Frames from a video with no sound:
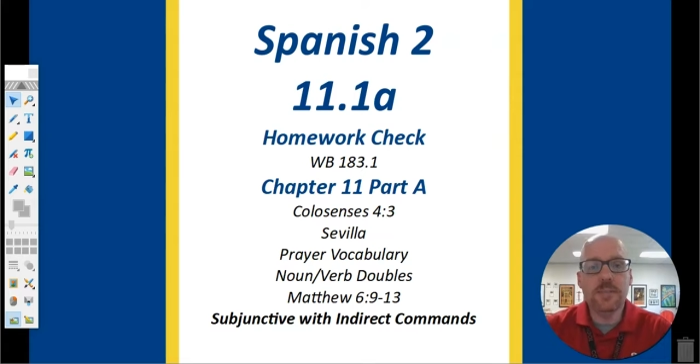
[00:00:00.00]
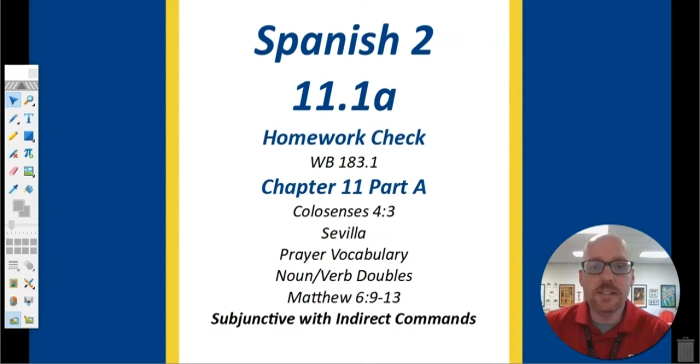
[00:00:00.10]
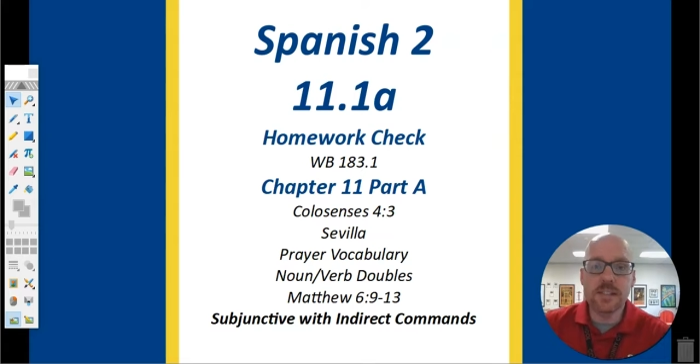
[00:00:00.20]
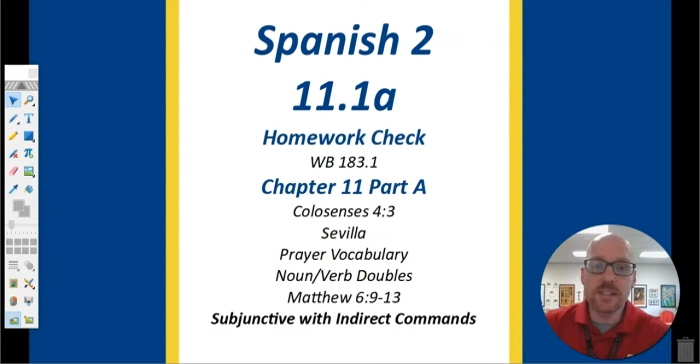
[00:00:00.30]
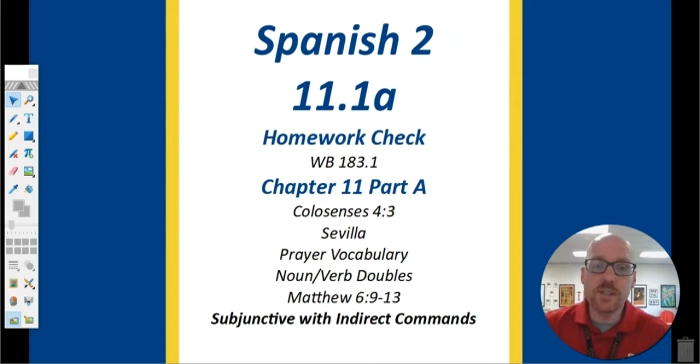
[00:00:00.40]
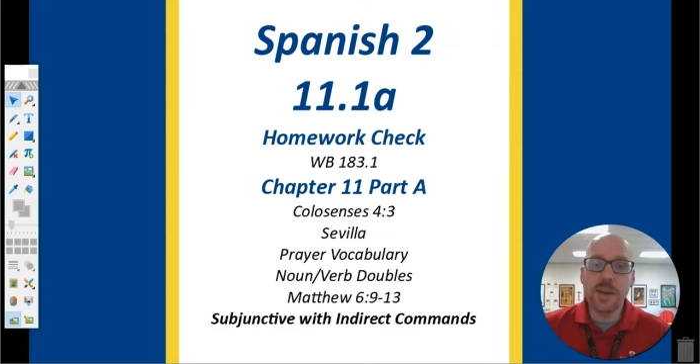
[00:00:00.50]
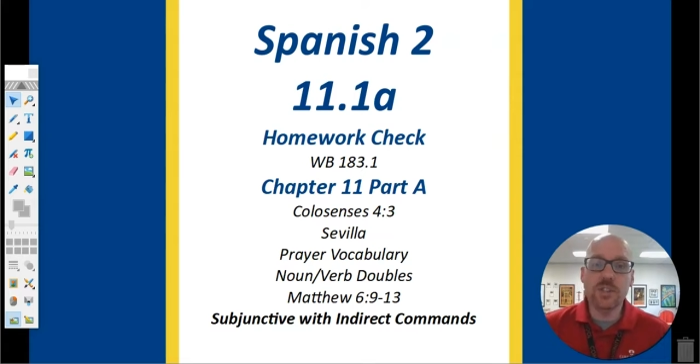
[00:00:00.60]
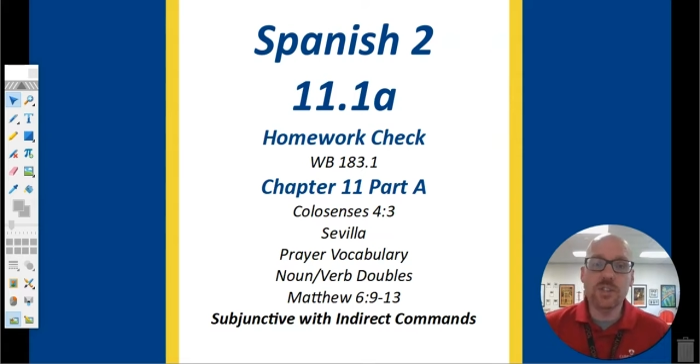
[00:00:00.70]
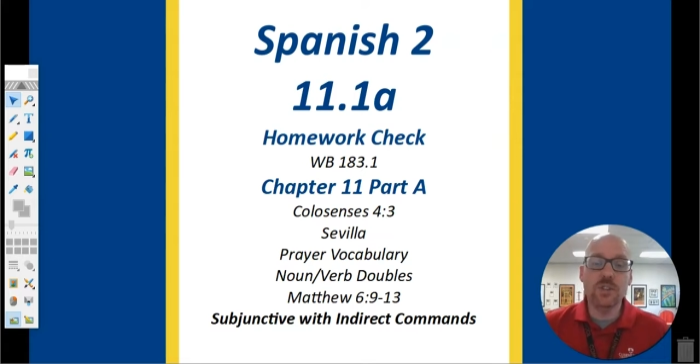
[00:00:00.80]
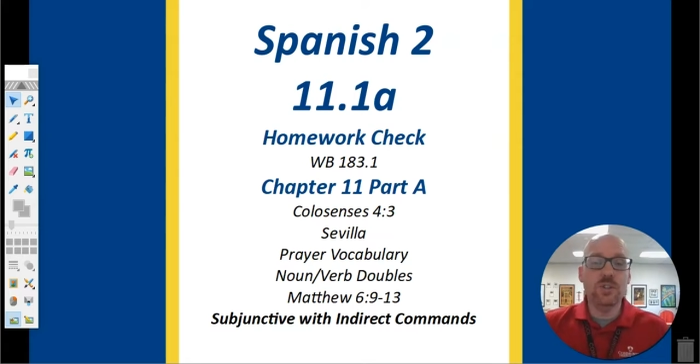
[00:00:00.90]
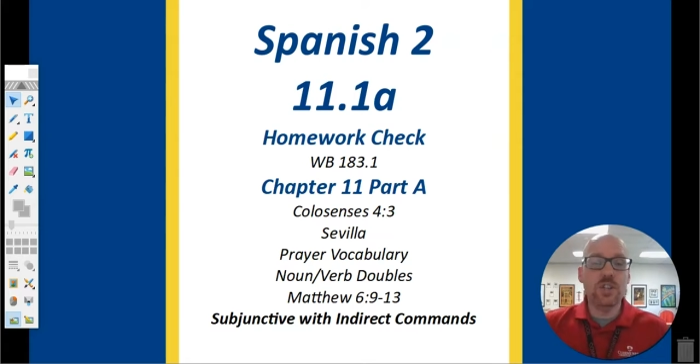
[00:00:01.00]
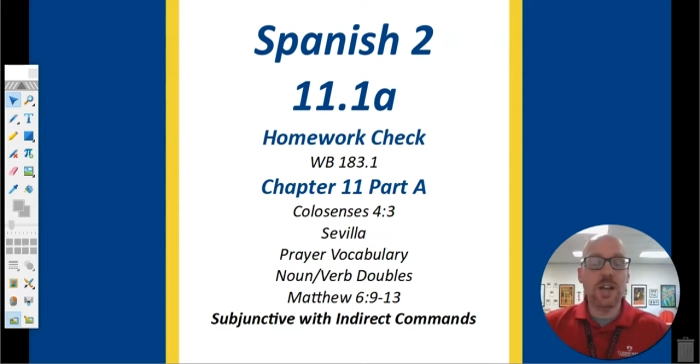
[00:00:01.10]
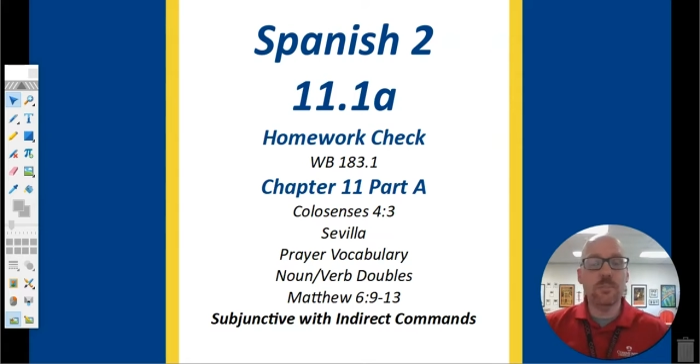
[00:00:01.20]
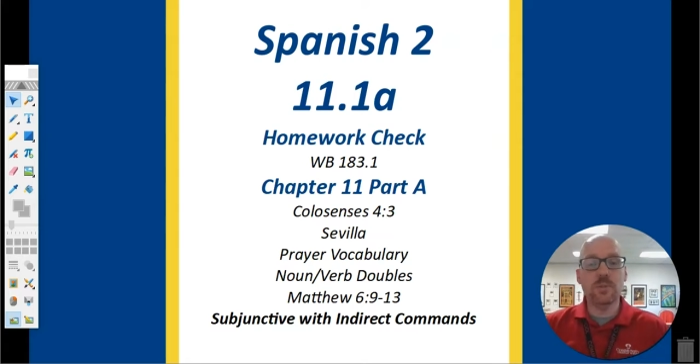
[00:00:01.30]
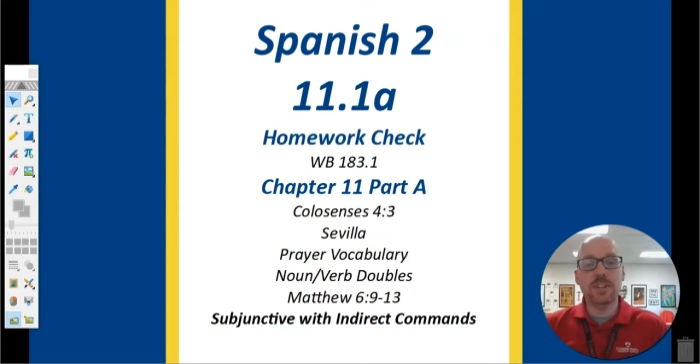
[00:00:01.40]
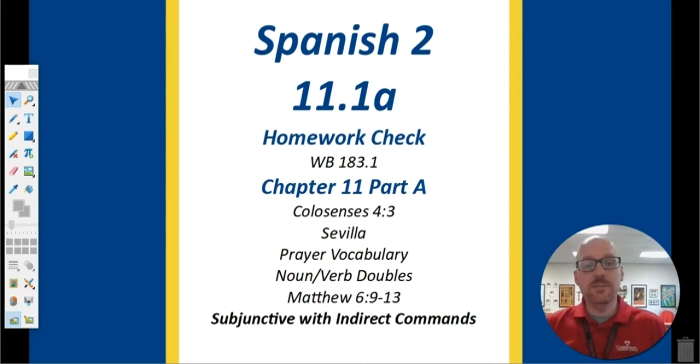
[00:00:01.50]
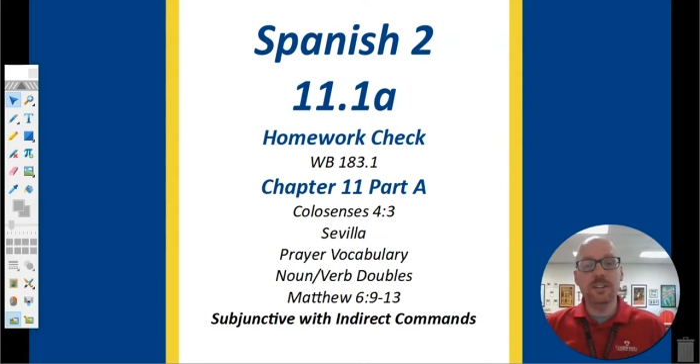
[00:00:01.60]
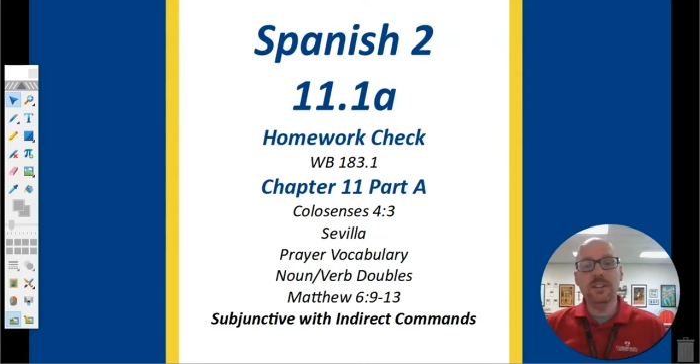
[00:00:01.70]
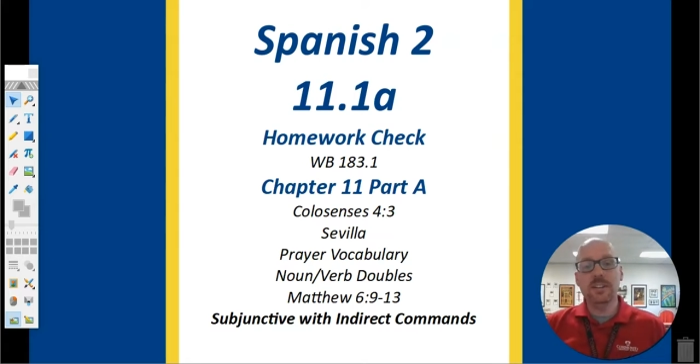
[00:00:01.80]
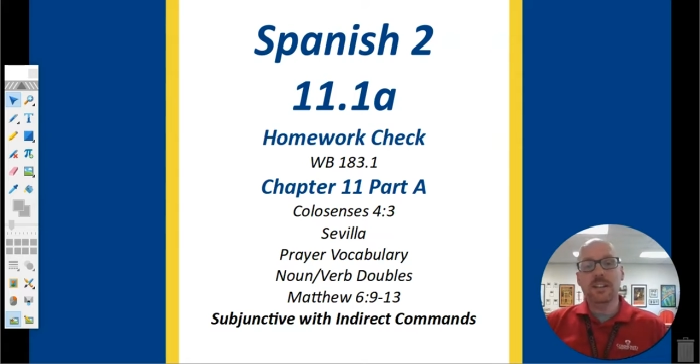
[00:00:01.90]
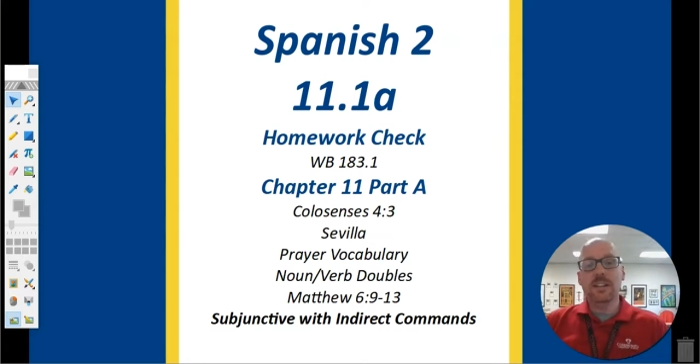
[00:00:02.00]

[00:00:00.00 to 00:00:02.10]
This is Spanish 2, chapter 11,